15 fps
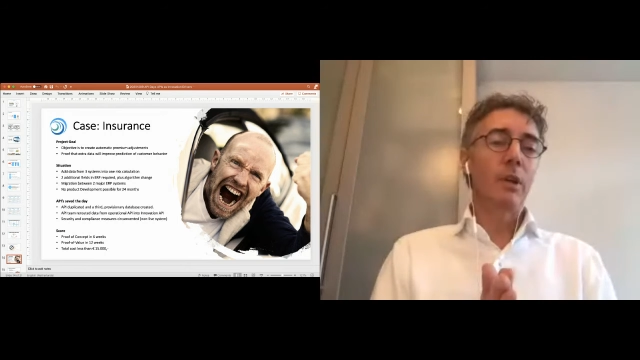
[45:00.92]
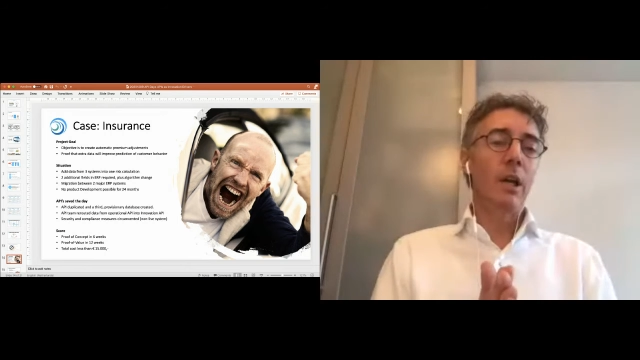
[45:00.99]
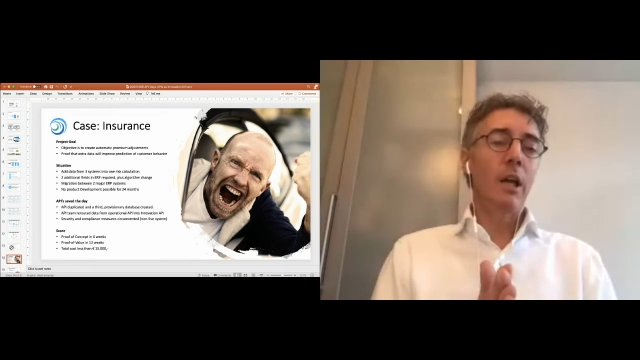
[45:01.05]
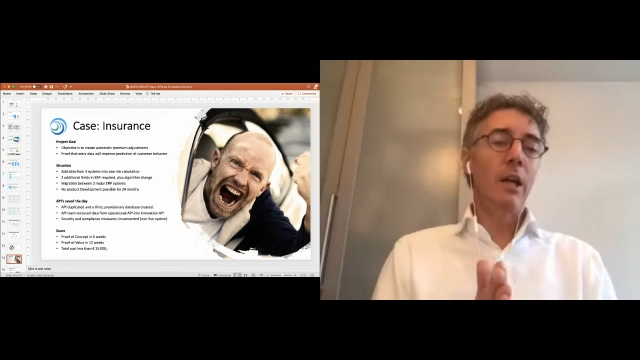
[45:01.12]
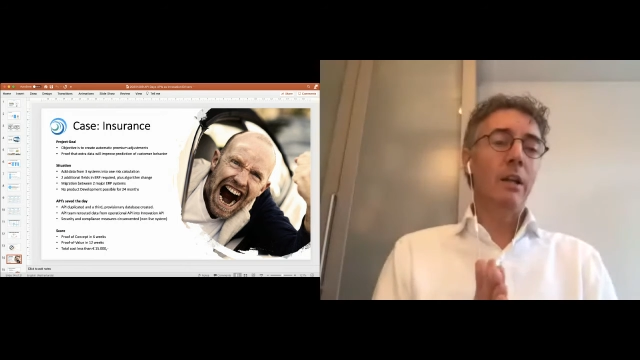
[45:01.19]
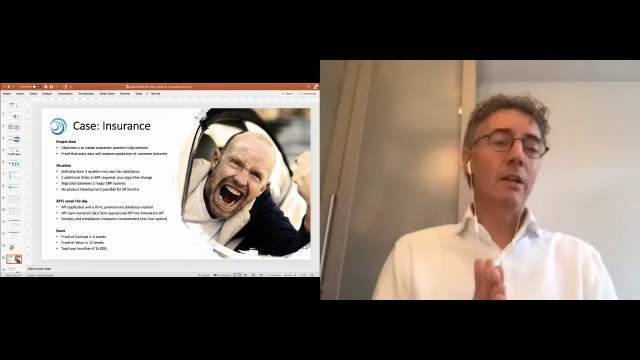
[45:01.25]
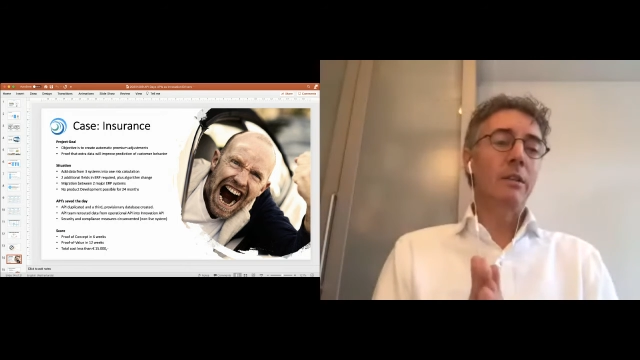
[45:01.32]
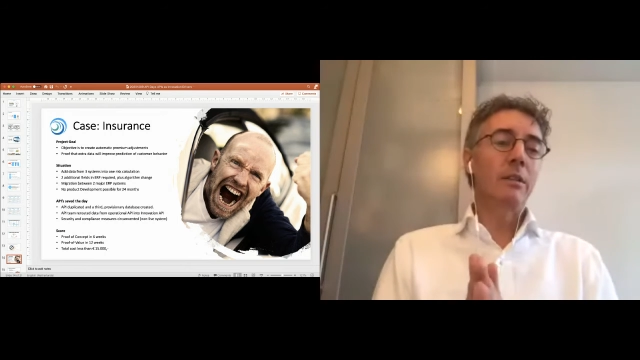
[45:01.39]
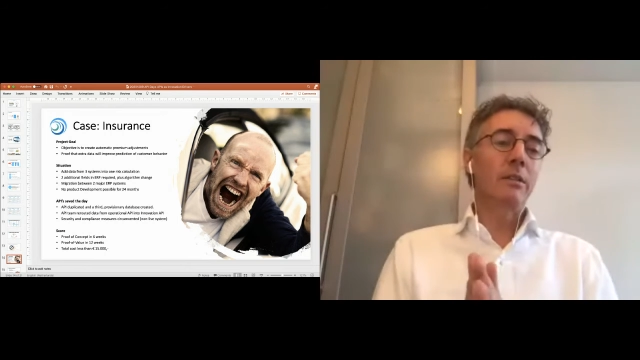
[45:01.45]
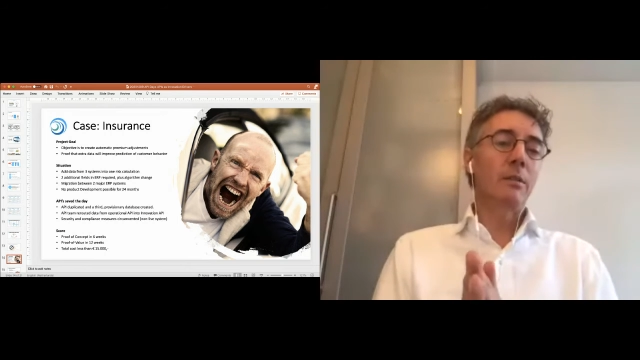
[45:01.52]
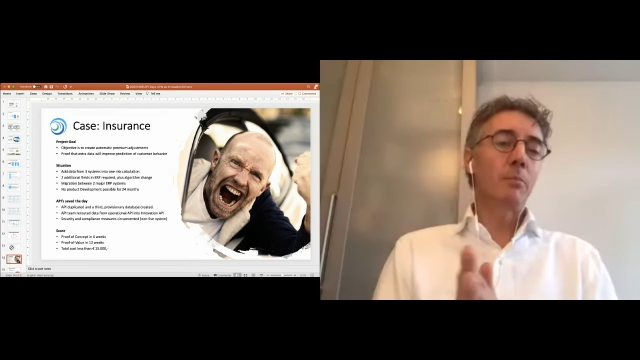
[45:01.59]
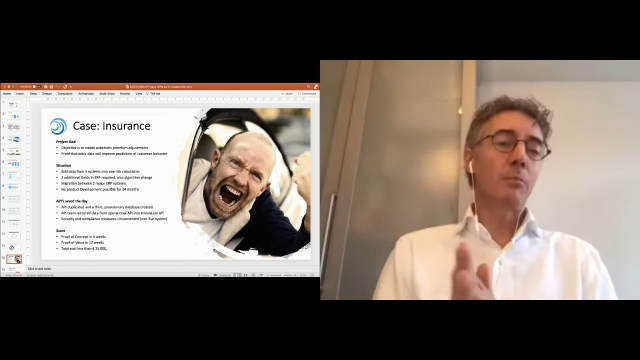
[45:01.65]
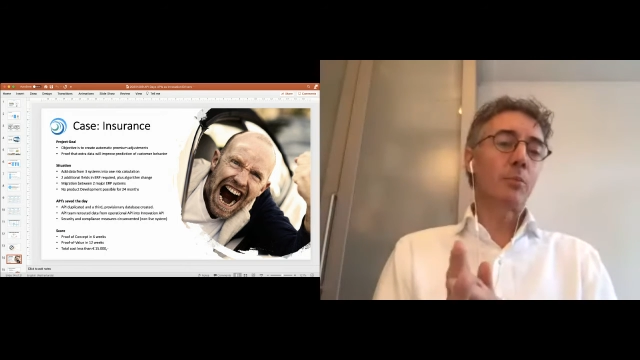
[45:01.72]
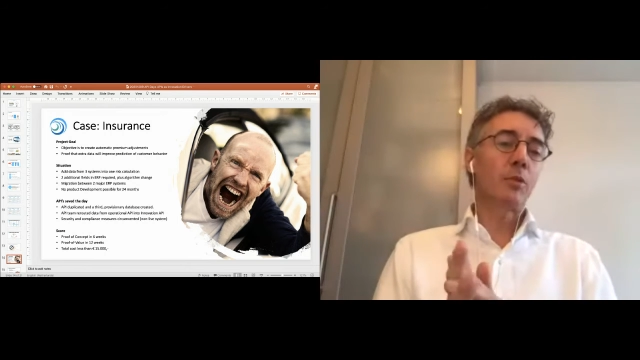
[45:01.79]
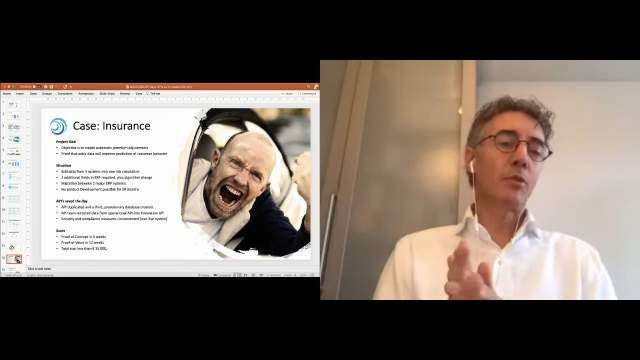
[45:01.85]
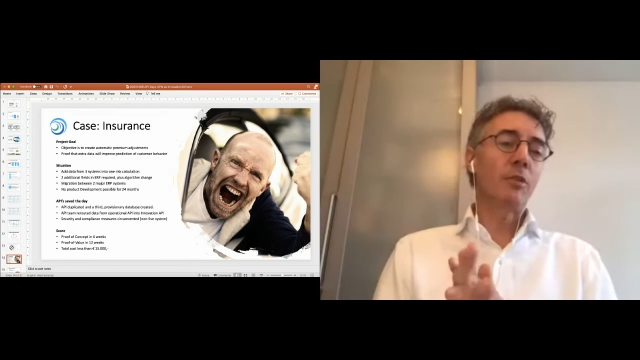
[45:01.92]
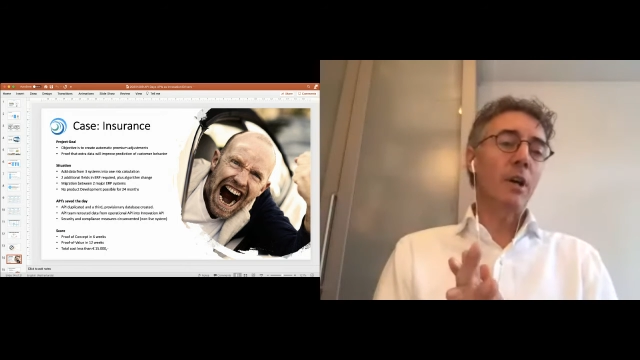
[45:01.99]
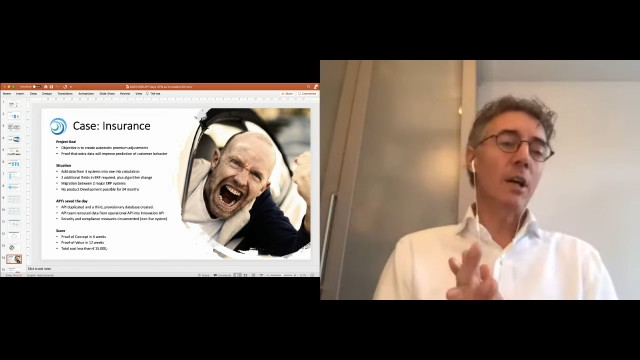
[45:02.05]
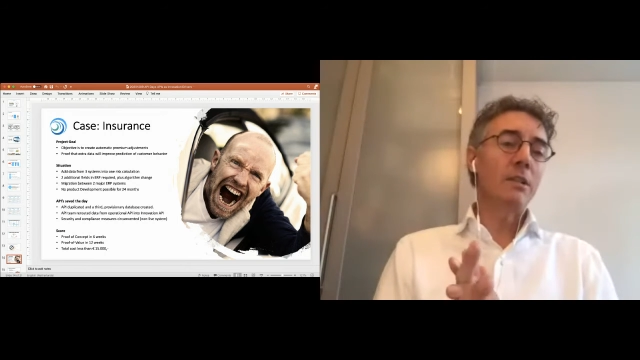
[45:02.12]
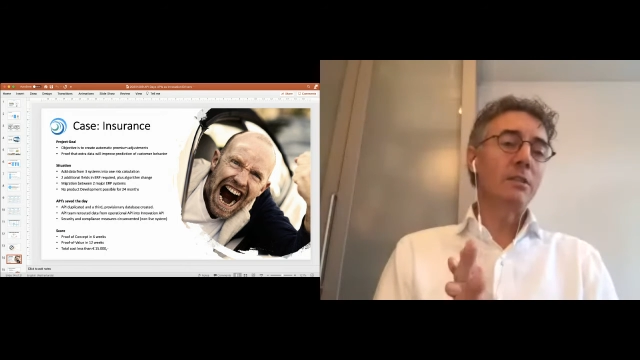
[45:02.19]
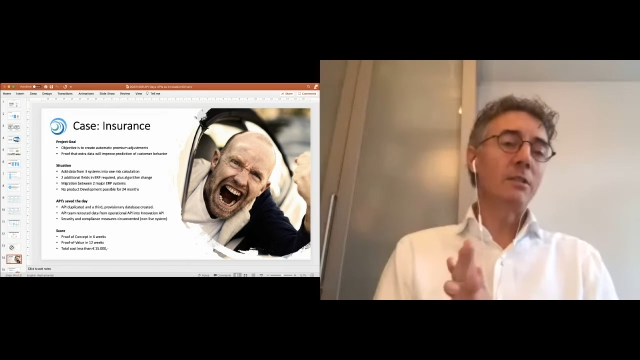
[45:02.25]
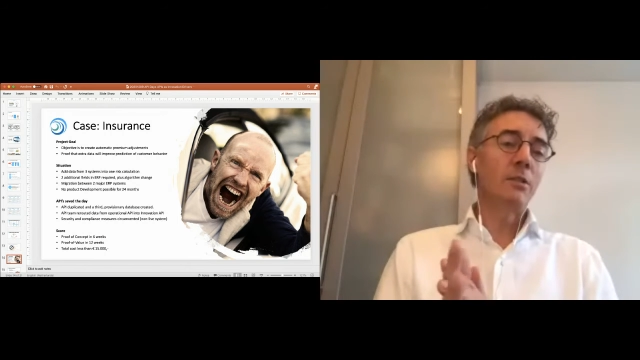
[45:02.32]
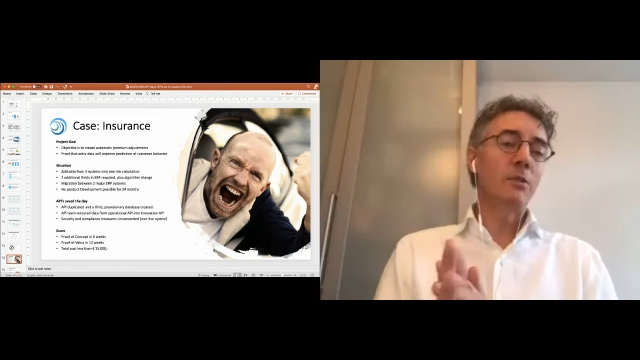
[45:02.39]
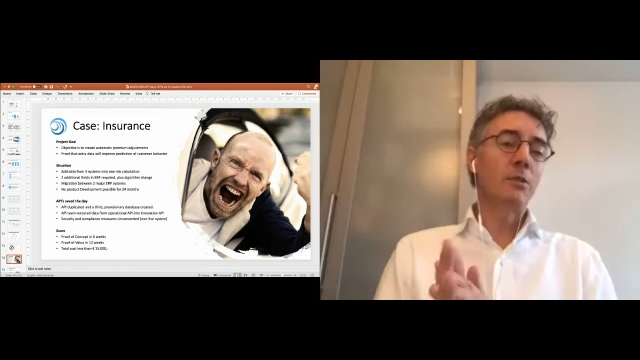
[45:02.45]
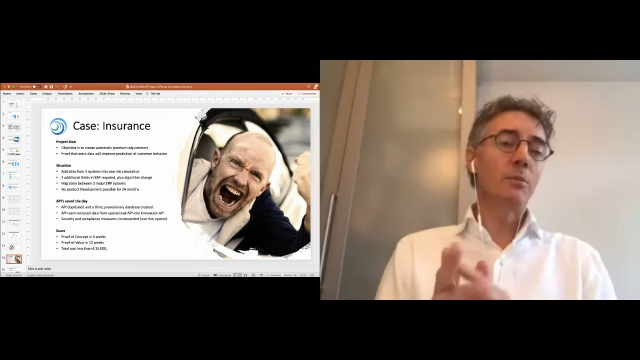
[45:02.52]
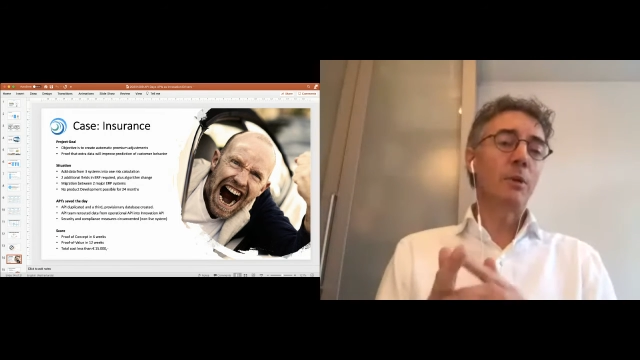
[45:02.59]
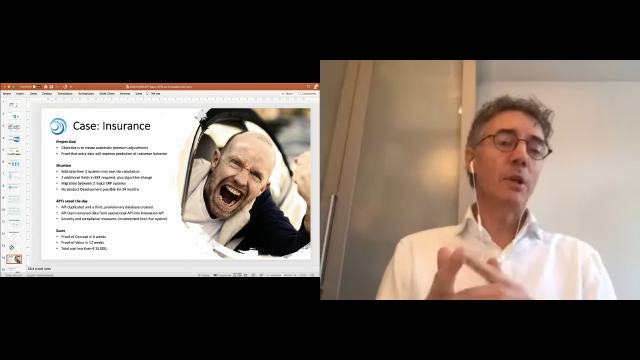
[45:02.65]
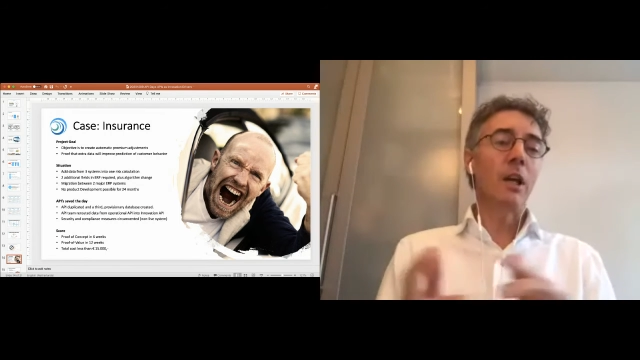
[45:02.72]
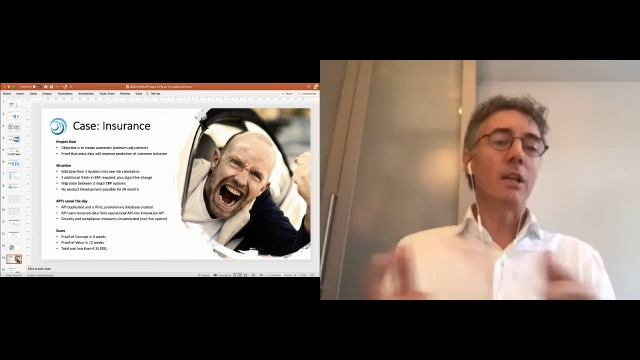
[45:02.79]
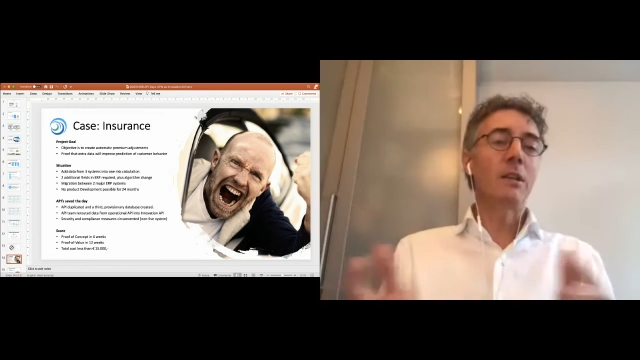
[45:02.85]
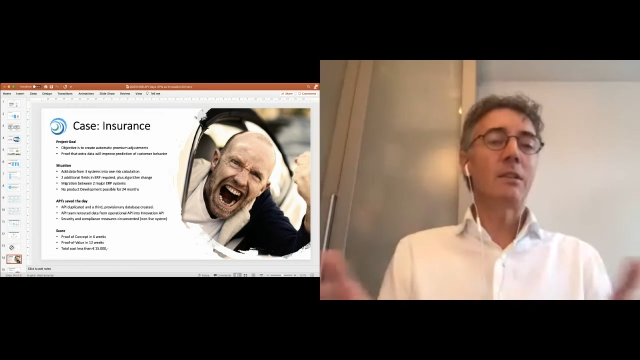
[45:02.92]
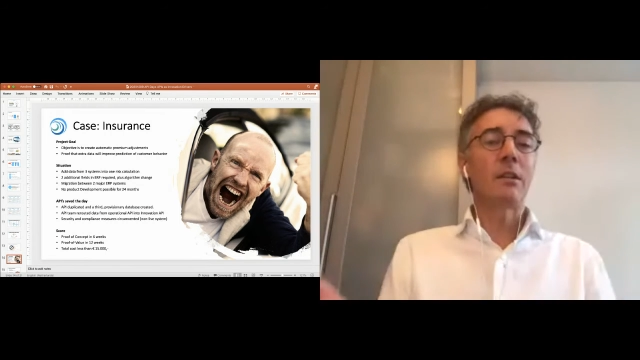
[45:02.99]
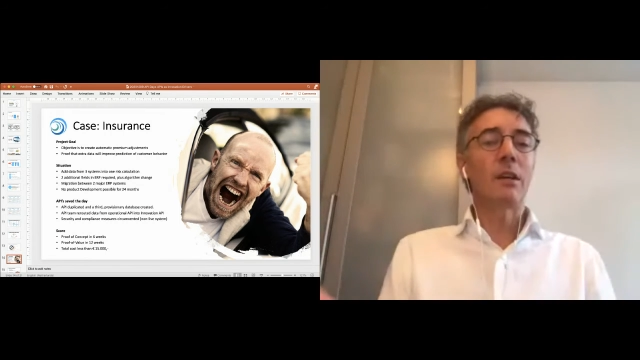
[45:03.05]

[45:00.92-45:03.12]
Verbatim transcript: It provides usability,